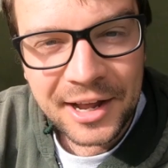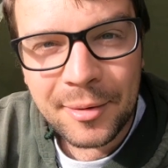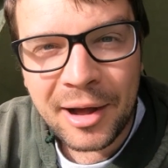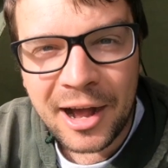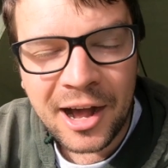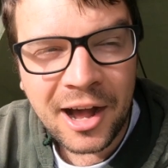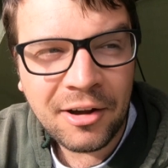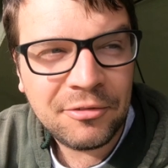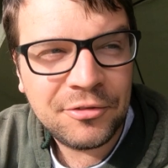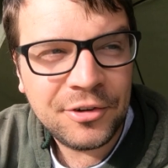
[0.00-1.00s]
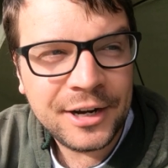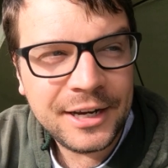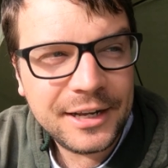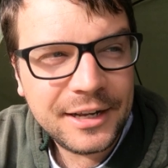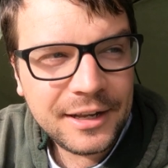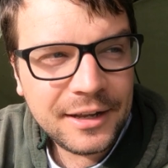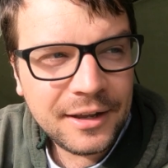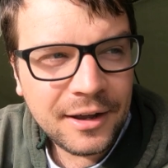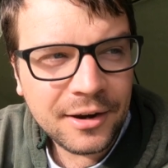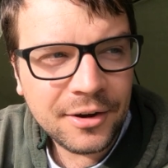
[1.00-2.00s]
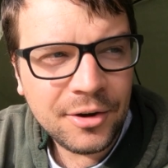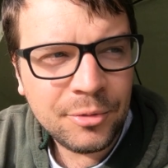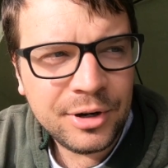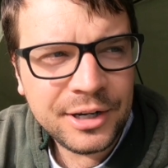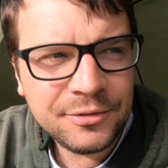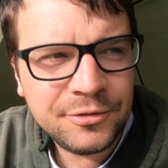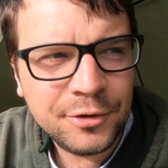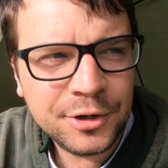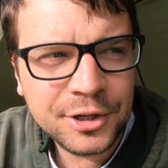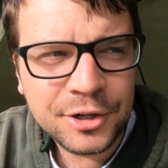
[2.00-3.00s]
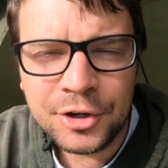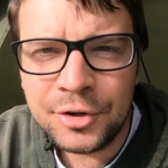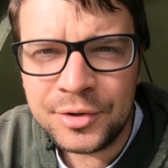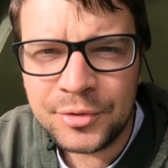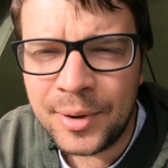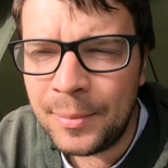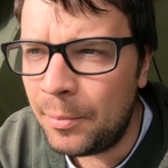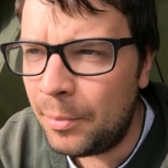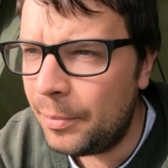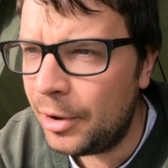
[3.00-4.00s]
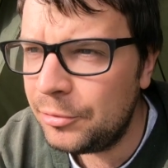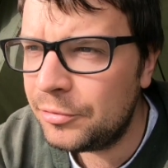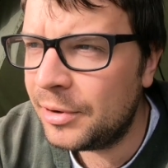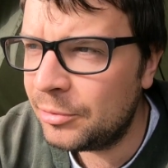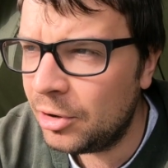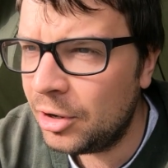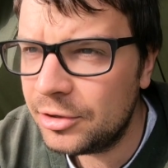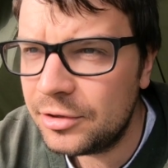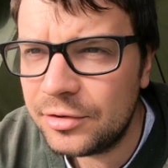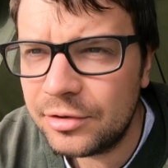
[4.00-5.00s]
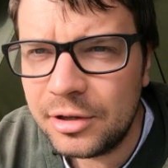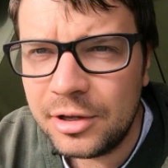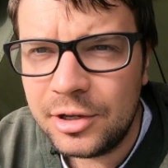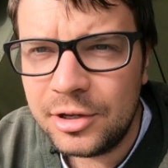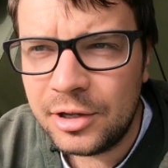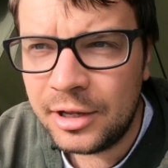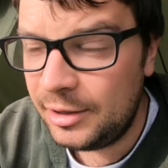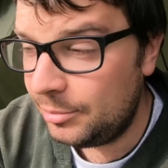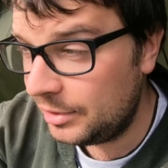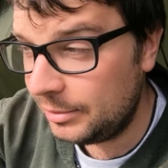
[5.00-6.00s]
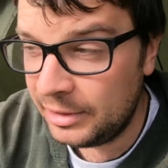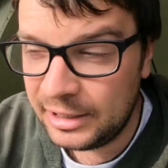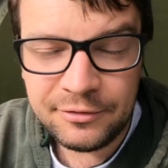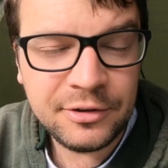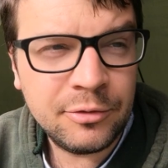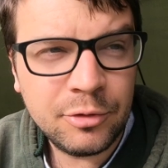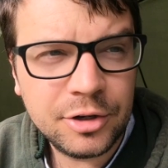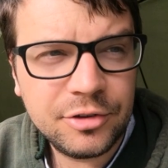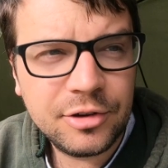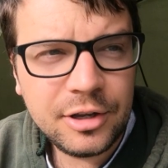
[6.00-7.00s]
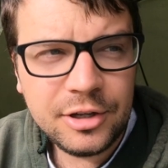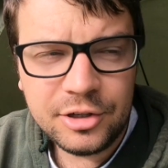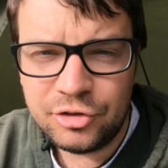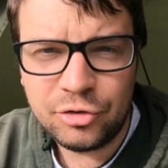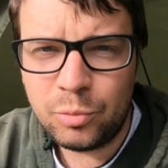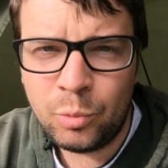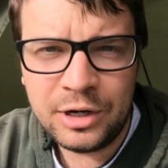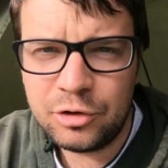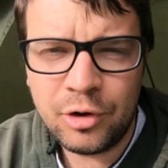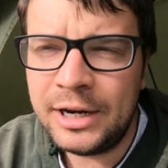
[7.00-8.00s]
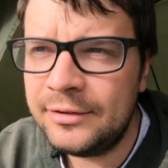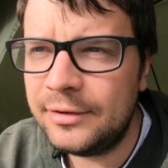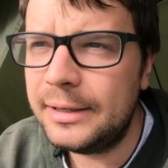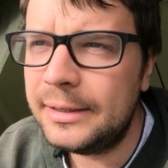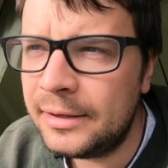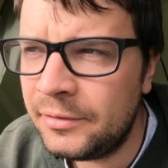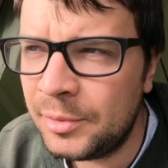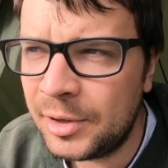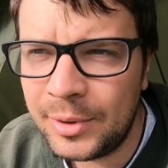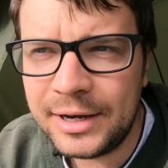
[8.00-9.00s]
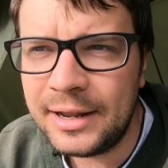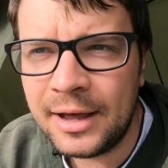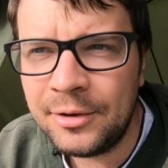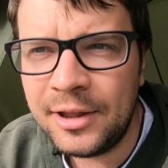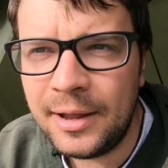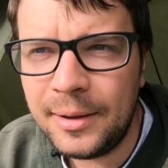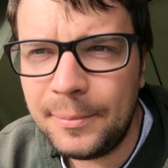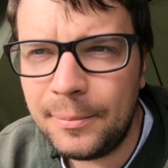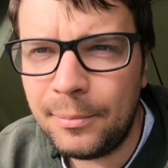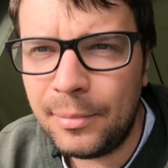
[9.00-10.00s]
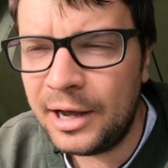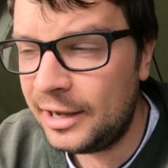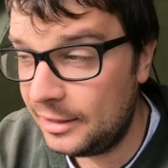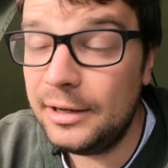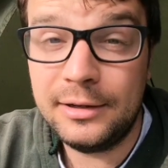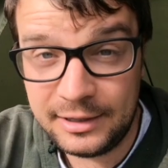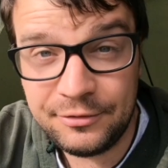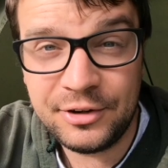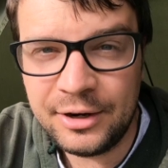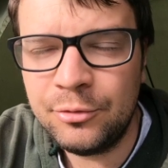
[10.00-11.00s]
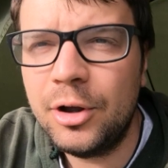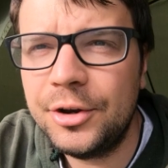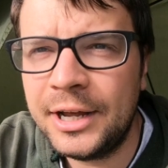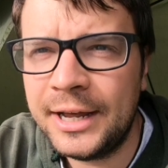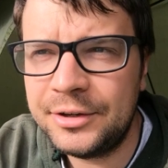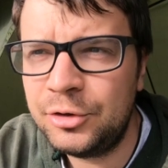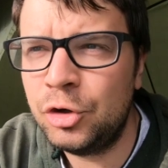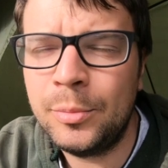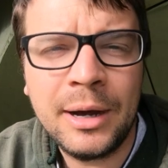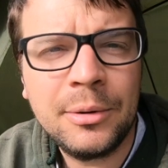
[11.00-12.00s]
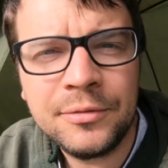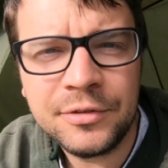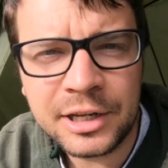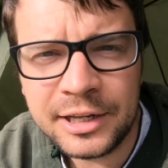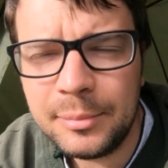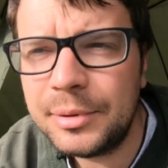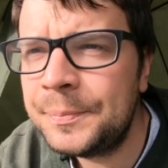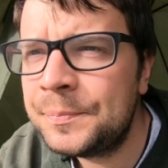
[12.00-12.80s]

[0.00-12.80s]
at about 3:30, I got a really funny occurrence where both my rods, my left-hand rods, just went crazy. And then when I went down there, my left-hand rod had come out of the clip,